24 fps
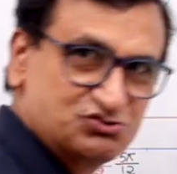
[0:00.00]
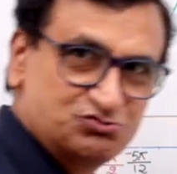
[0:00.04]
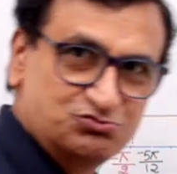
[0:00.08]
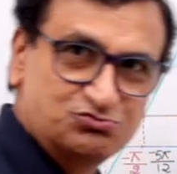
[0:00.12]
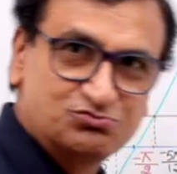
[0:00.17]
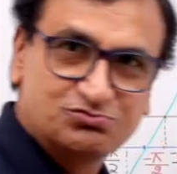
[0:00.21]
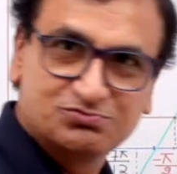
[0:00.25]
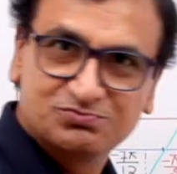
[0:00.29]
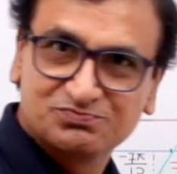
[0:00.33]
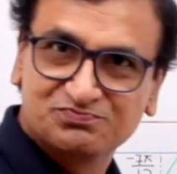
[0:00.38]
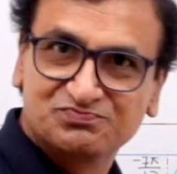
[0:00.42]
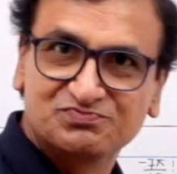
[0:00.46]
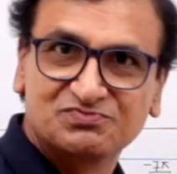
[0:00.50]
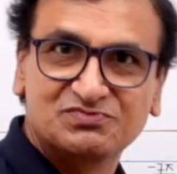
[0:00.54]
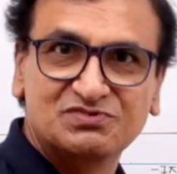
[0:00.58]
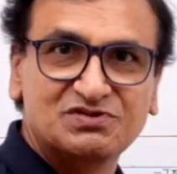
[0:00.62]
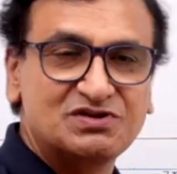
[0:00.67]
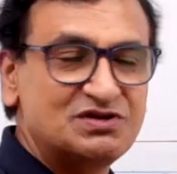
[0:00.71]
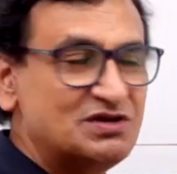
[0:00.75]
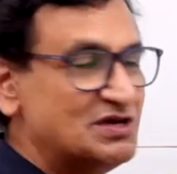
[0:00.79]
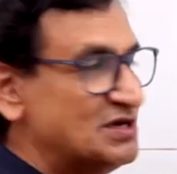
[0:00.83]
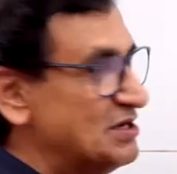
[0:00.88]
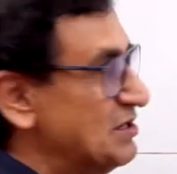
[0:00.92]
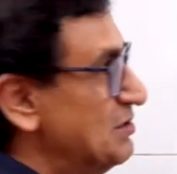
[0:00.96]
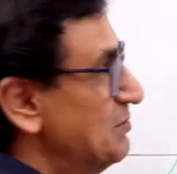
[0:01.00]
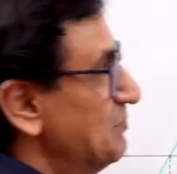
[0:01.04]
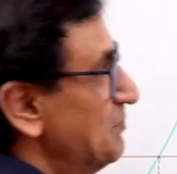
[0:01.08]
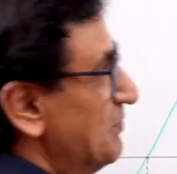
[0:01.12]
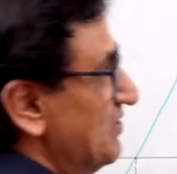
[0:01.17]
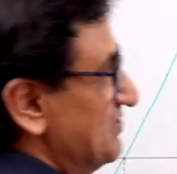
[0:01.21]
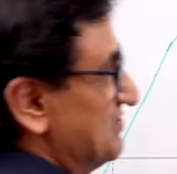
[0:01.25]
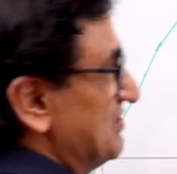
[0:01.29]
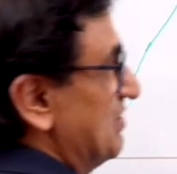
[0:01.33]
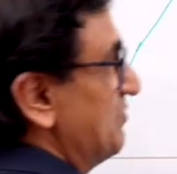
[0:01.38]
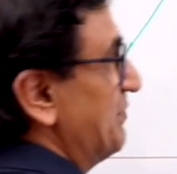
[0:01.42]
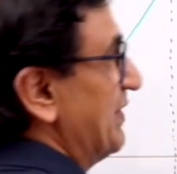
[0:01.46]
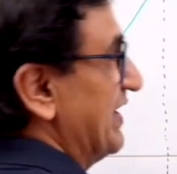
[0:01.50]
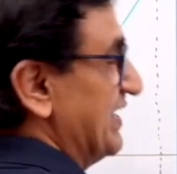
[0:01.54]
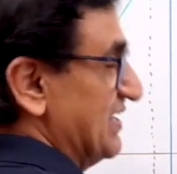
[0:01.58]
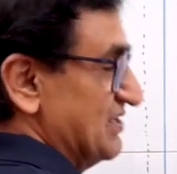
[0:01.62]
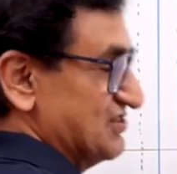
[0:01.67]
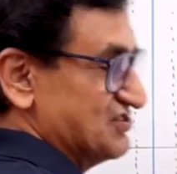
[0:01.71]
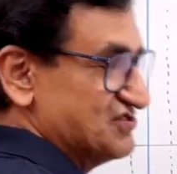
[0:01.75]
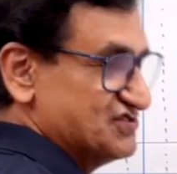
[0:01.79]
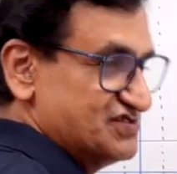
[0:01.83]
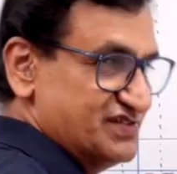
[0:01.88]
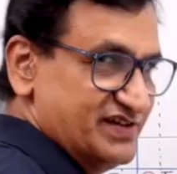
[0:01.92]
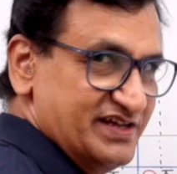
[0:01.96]
2, plus or
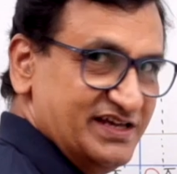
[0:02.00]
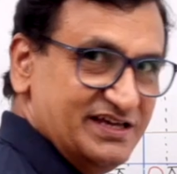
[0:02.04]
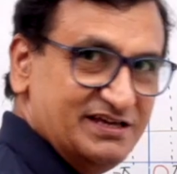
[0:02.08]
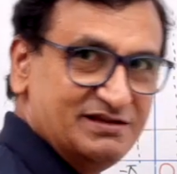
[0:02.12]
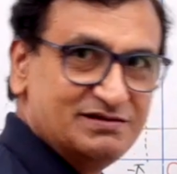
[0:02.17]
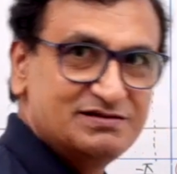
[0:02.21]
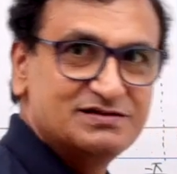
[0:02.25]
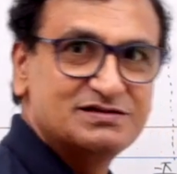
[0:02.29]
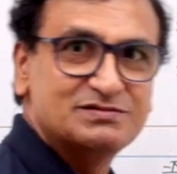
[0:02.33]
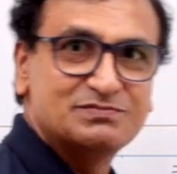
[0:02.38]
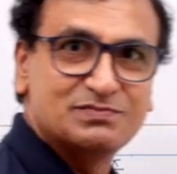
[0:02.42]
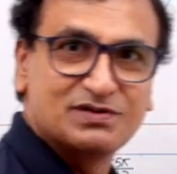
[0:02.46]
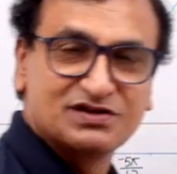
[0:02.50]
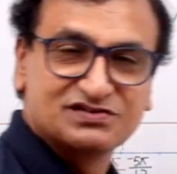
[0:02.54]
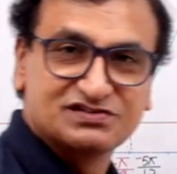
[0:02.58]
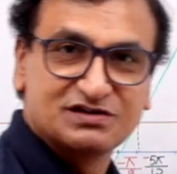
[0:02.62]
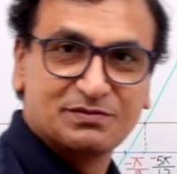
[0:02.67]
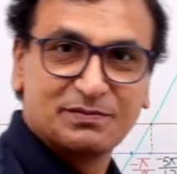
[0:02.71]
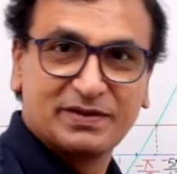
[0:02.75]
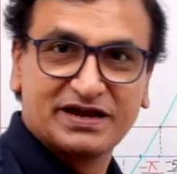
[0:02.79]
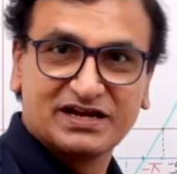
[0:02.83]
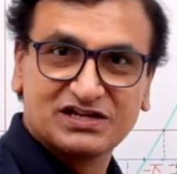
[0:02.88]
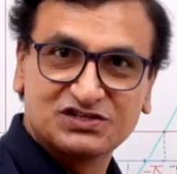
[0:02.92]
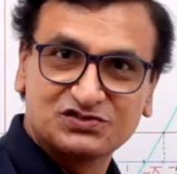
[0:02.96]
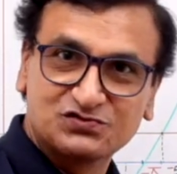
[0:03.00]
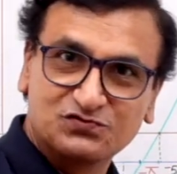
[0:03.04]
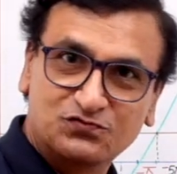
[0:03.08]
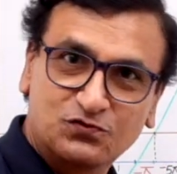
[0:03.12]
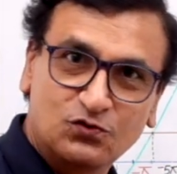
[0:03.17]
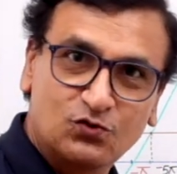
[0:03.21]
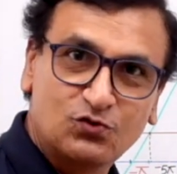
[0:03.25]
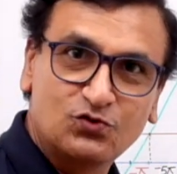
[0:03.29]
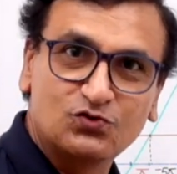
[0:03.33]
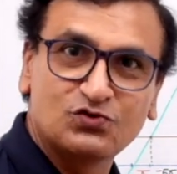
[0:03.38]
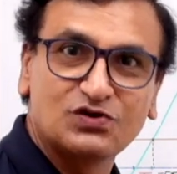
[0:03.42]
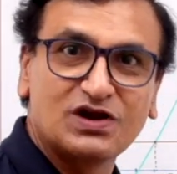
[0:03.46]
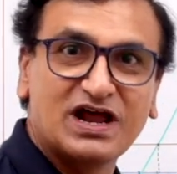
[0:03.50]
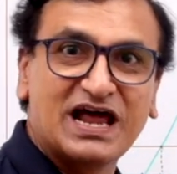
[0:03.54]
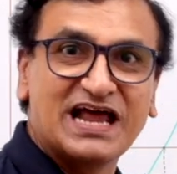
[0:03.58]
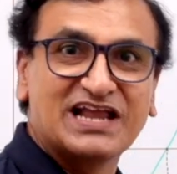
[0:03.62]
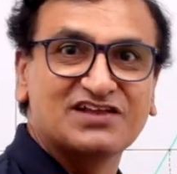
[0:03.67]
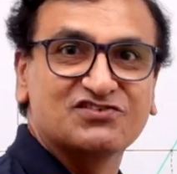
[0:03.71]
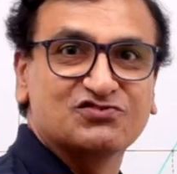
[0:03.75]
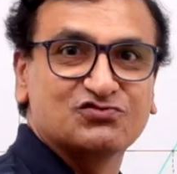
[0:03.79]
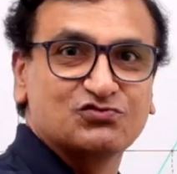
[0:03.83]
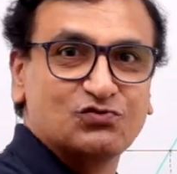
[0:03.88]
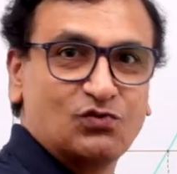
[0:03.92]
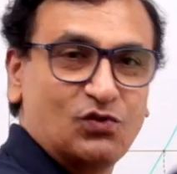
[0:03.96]
minus 3, plus or minus 4,
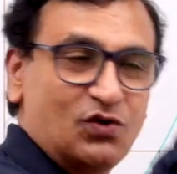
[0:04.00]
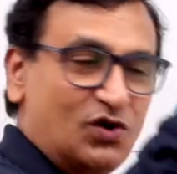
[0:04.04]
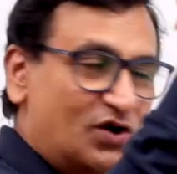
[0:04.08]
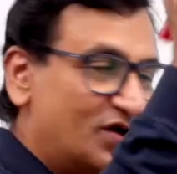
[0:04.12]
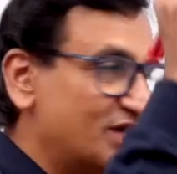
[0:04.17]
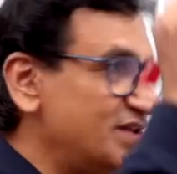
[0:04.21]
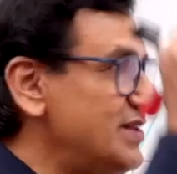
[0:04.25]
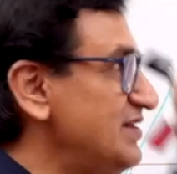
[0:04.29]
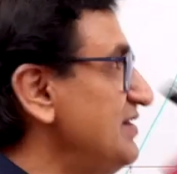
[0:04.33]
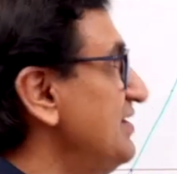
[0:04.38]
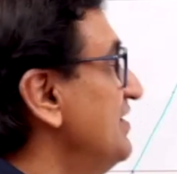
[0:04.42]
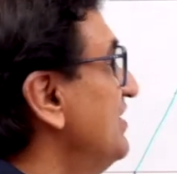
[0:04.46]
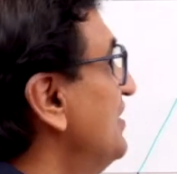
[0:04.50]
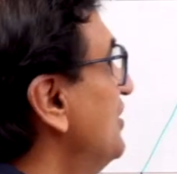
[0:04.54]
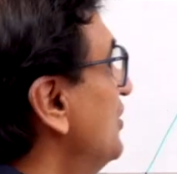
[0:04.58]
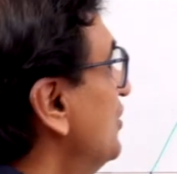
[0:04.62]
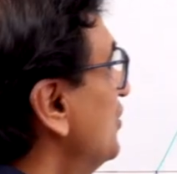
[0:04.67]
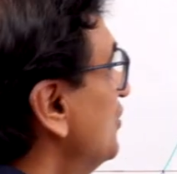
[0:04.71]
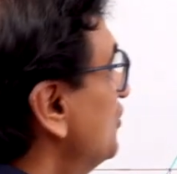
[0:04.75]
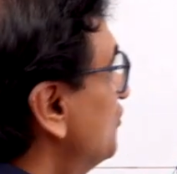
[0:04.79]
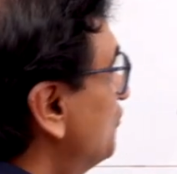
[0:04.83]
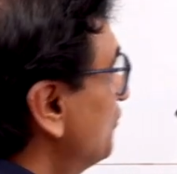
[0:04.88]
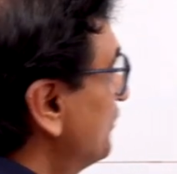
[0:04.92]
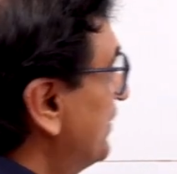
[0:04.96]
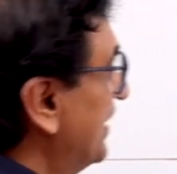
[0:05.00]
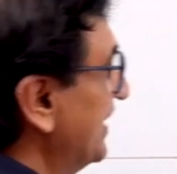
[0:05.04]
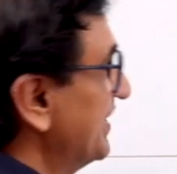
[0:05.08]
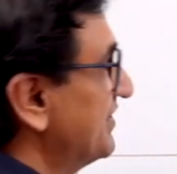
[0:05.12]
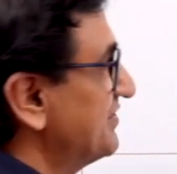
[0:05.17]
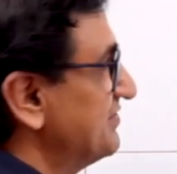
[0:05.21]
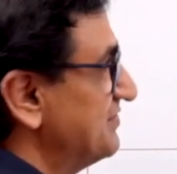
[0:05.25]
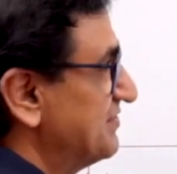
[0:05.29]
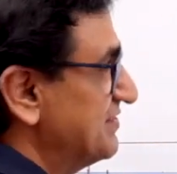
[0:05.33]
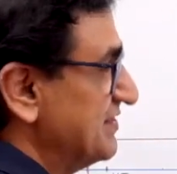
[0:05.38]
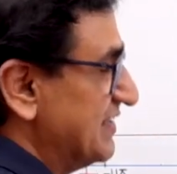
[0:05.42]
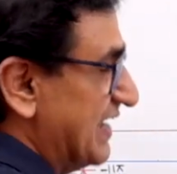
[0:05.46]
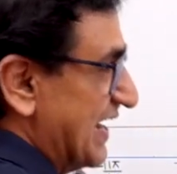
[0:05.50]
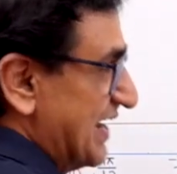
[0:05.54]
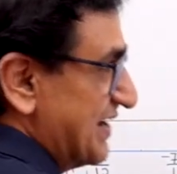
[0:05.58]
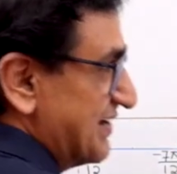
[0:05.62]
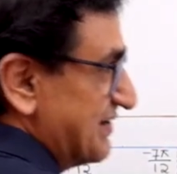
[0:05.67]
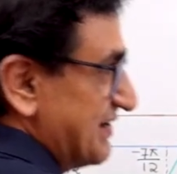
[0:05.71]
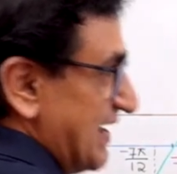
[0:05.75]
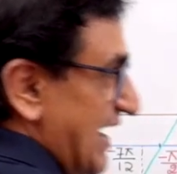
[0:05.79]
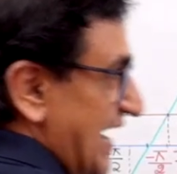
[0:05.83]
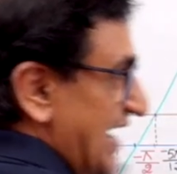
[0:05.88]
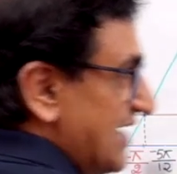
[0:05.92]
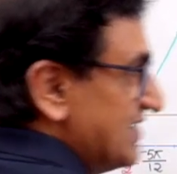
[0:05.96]
and so on, to get the
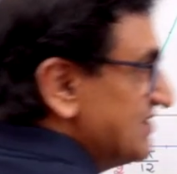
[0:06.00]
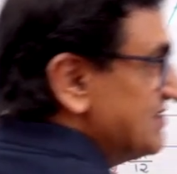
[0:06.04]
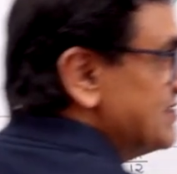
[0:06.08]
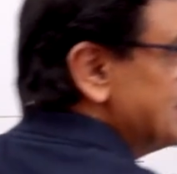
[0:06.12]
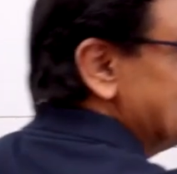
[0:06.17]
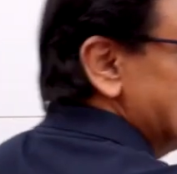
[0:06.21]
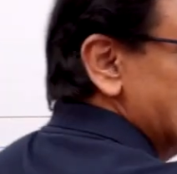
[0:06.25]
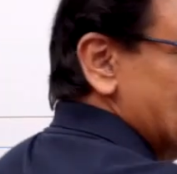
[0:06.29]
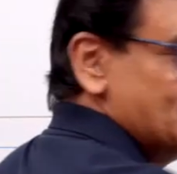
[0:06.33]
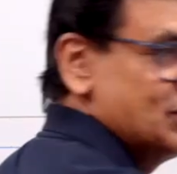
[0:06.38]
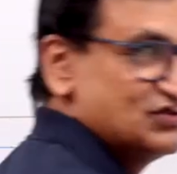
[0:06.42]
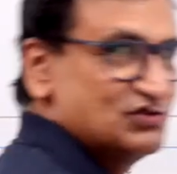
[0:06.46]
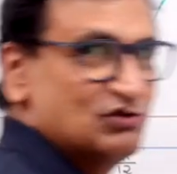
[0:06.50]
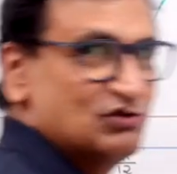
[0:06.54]
entire set of